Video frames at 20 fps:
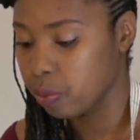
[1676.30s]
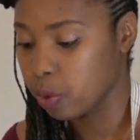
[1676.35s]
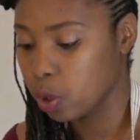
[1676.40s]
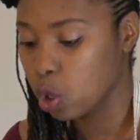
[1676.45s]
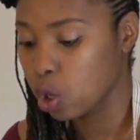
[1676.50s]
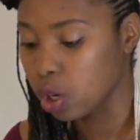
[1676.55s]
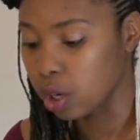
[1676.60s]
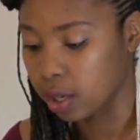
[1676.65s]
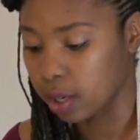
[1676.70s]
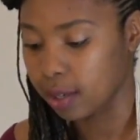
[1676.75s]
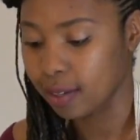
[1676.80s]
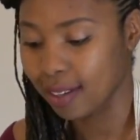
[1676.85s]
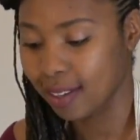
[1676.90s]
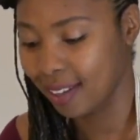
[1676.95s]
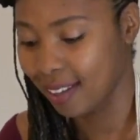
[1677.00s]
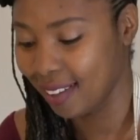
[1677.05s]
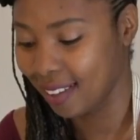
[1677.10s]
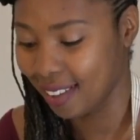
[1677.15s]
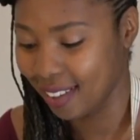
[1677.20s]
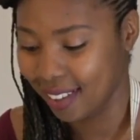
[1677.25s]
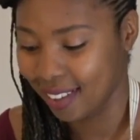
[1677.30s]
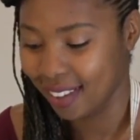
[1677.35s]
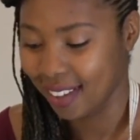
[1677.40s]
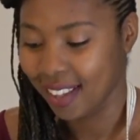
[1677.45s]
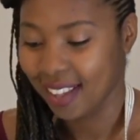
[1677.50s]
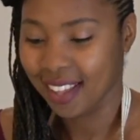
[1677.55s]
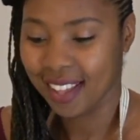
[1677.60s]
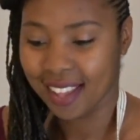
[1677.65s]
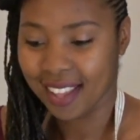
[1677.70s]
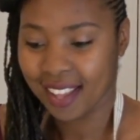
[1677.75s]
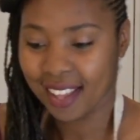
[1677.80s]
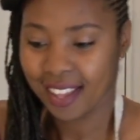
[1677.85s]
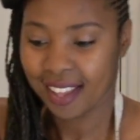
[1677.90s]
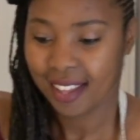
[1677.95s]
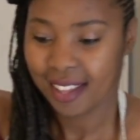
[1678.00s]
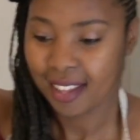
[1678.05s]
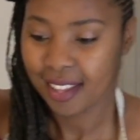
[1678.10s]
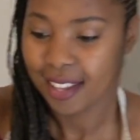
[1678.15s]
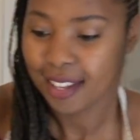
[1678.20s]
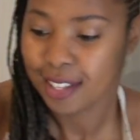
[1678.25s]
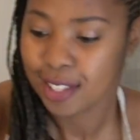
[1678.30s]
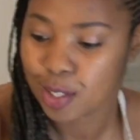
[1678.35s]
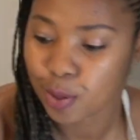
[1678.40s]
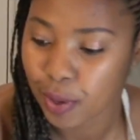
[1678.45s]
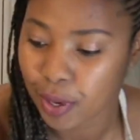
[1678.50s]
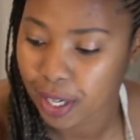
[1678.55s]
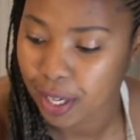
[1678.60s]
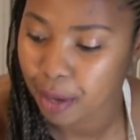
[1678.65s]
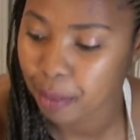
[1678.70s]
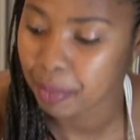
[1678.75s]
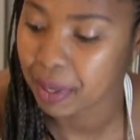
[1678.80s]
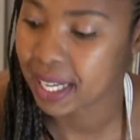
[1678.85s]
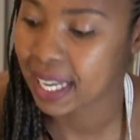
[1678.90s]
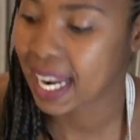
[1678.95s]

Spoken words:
cook. So it could be